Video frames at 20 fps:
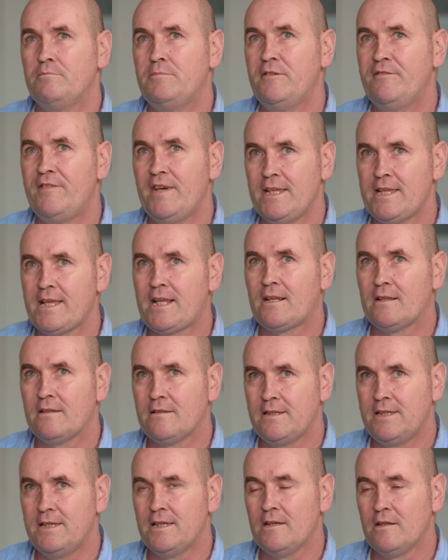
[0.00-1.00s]
Be very
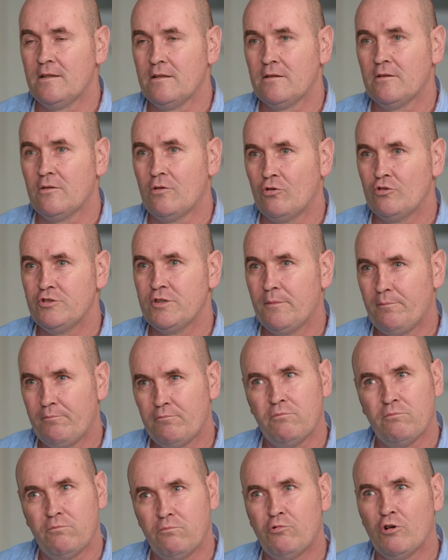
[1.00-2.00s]
clear on
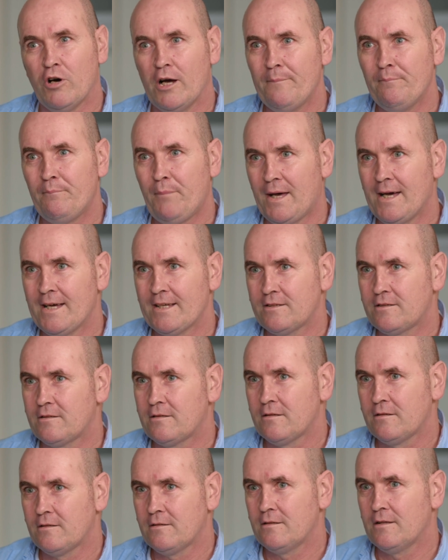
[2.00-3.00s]
what
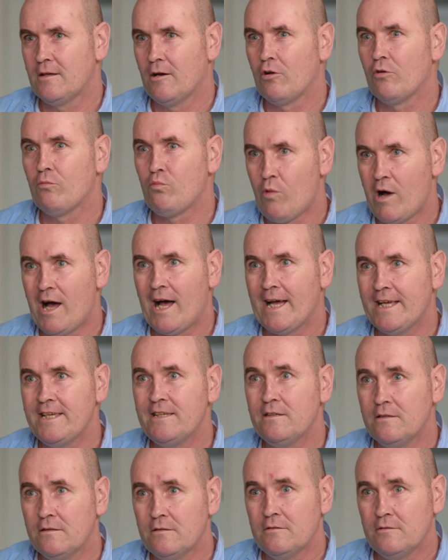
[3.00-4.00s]
impact or
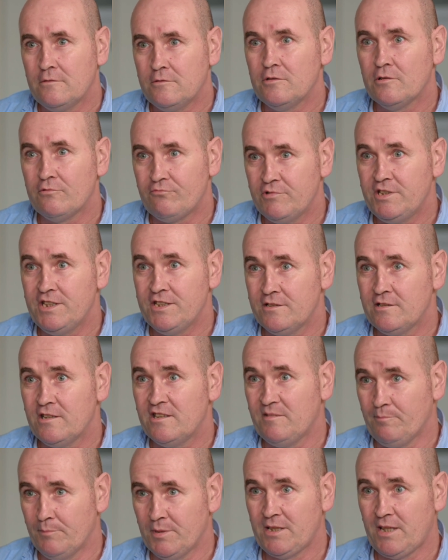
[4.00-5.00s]
why your
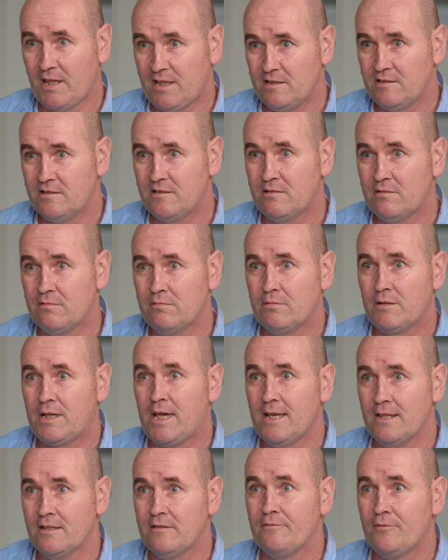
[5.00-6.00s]
reasoning behind
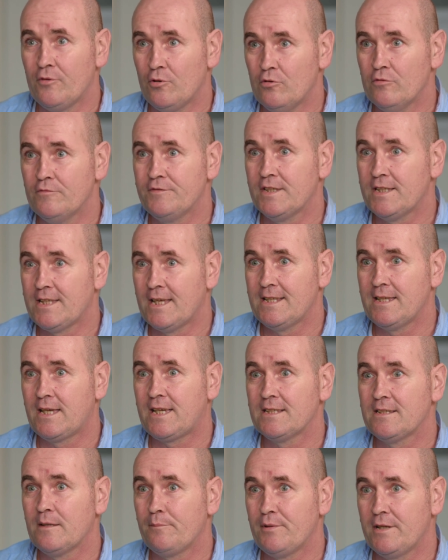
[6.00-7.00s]
getting involved in any
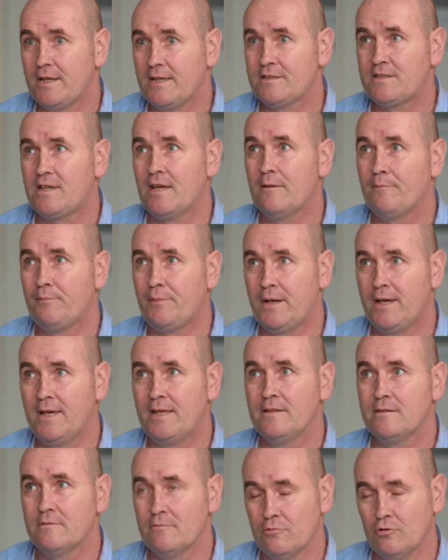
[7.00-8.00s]
kind of press
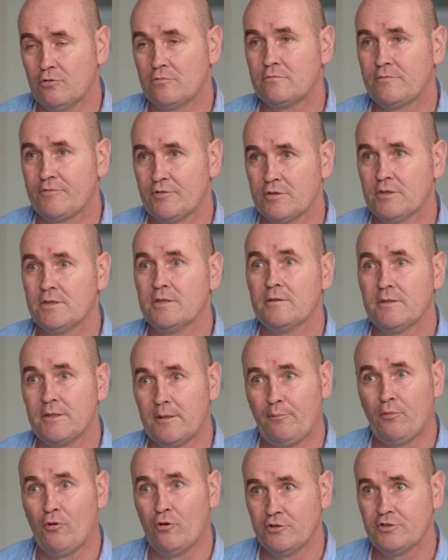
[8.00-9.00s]
campaign, looking for
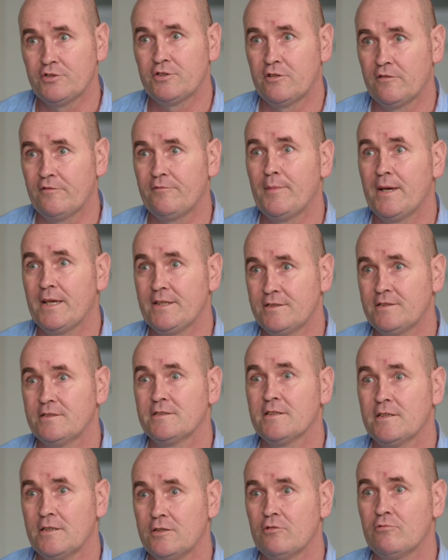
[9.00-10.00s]
the positive
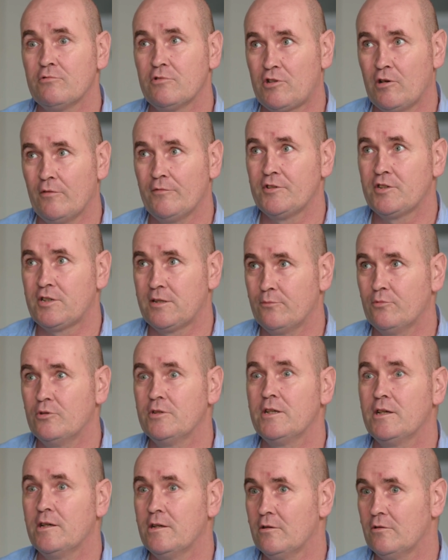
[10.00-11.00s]
message that your recovery
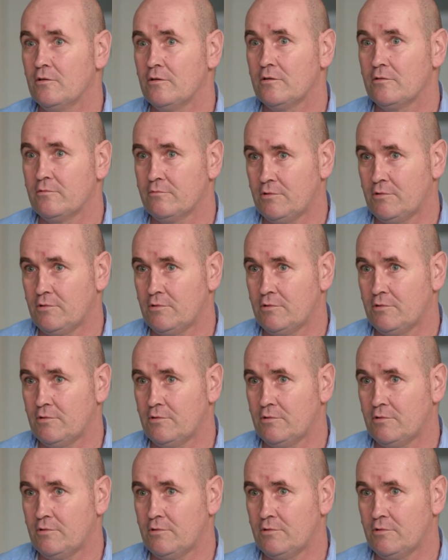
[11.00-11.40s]
community or